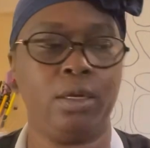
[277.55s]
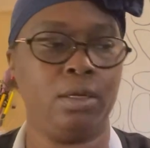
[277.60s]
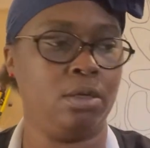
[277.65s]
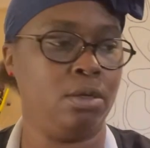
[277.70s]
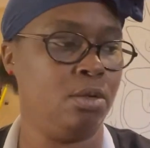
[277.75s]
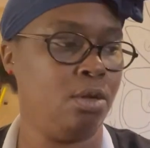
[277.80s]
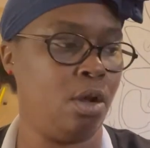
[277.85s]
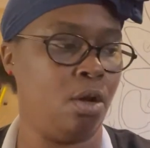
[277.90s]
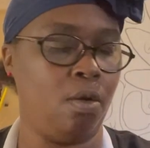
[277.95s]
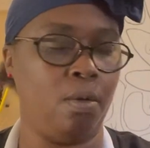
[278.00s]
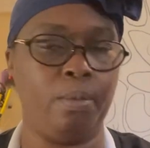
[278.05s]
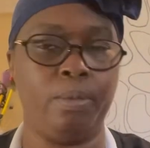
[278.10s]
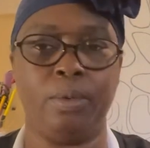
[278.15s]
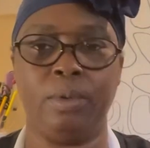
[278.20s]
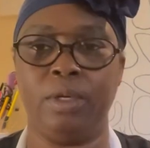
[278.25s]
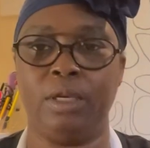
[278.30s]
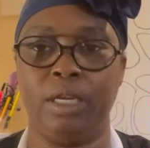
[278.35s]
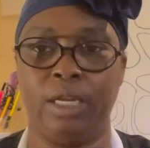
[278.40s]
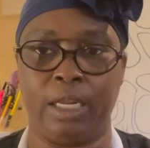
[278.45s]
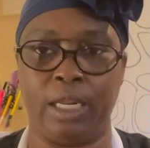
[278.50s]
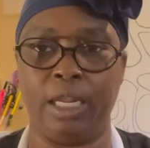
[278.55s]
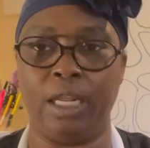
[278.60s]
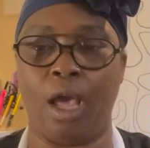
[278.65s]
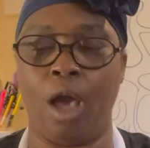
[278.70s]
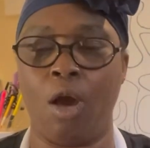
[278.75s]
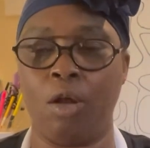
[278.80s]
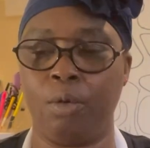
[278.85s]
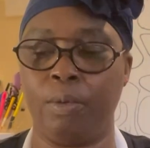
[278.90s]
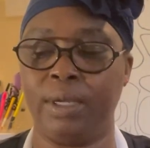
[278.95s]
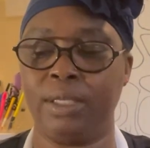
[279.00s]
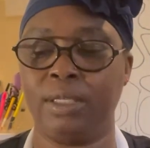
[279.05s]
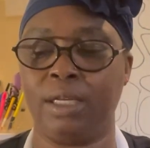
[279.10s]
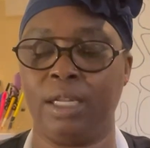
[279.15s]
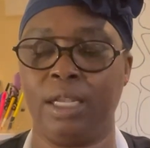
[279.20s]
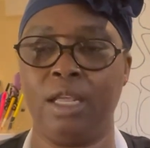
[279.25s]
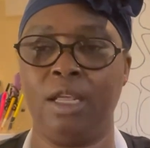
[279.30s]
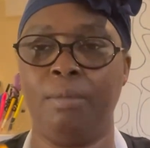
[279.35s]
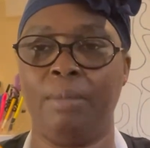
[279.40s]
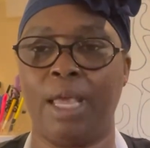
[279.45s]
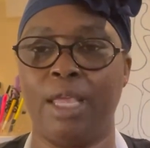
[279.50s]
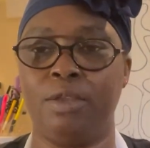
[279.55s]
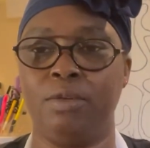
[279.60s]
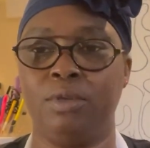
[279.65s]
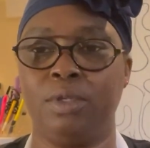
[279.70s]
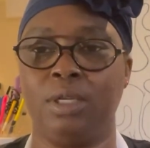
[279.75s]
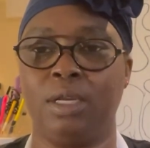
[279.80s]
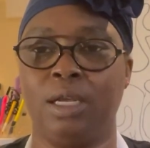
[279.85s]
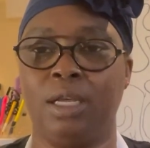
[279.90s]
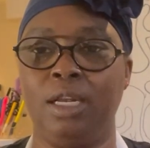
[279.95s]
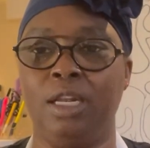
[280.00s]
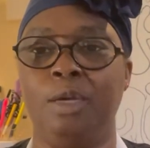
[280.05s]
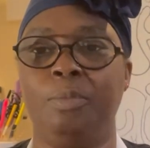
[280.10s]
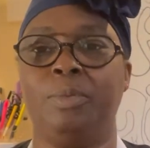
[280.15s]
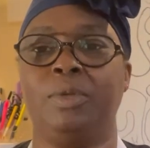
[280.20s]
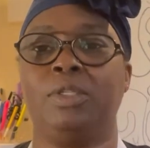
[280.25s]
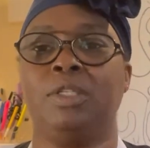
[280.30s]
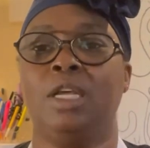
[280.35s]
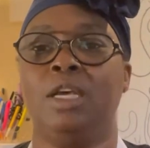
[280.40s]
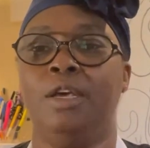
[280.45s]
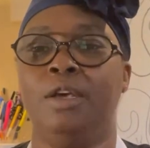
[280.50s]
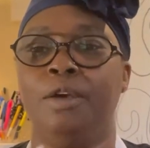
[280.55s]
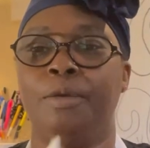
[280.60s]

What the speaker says: all the way to the end by using the clippers.